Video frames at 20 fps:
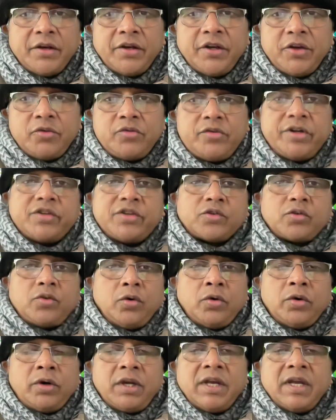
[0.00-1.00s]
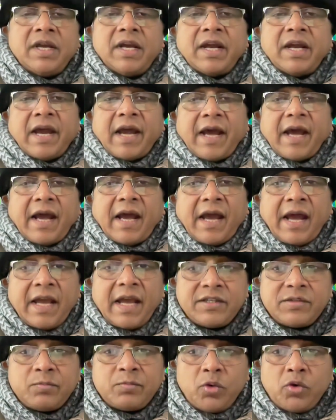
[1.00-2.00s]
Nutric score,
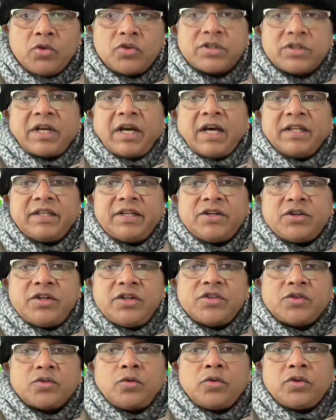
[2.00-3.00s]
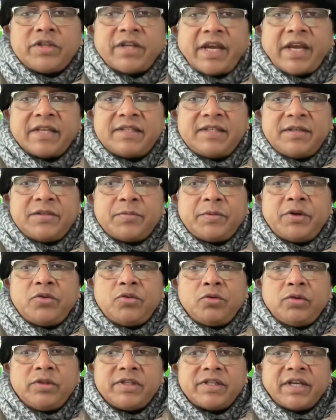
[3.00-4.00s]
as most other risk scores assessment
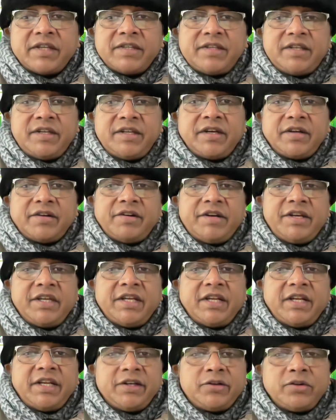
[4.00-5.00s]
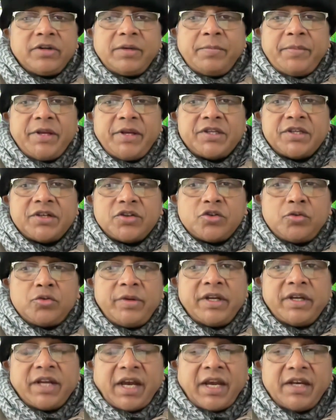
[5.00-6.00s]
tools consider critically ill patients to
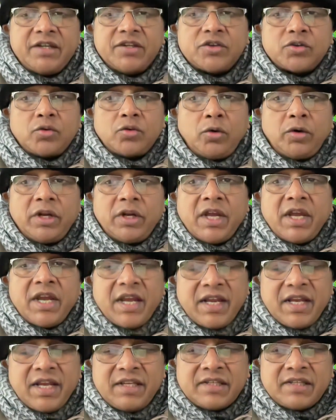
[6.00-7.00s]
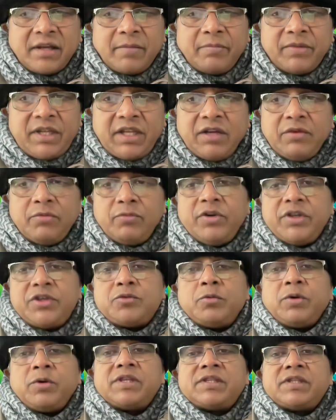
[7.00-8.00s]
be at high risk score, is something
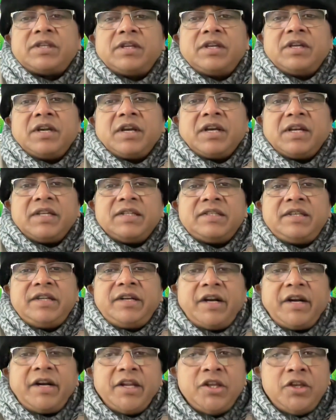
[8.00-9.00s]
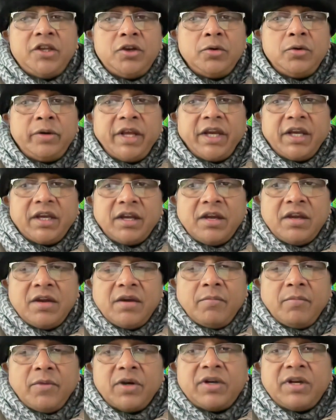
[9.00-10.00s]
which was considered unique,
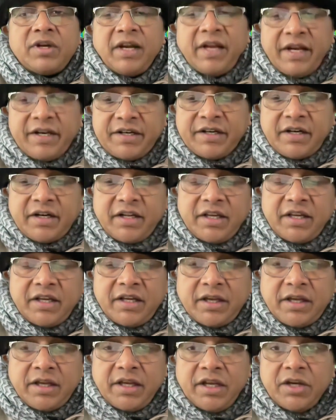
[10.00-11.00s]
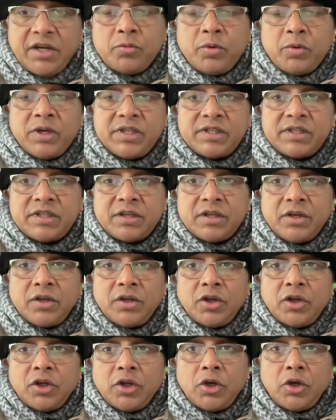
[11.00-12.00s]
but later it was
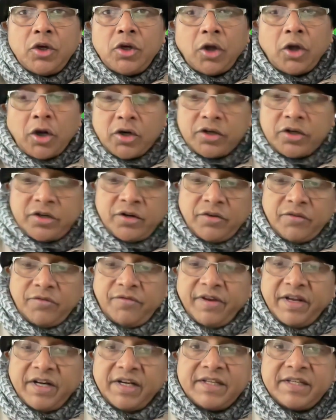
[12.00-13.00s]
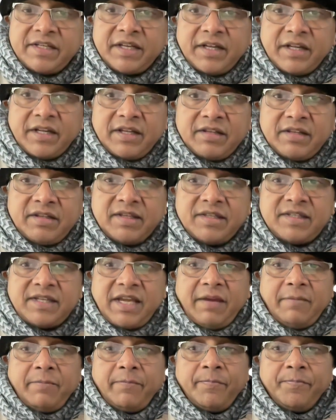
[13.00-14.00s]
not felt the
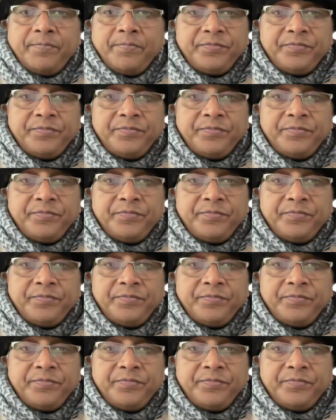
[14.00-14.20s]
same.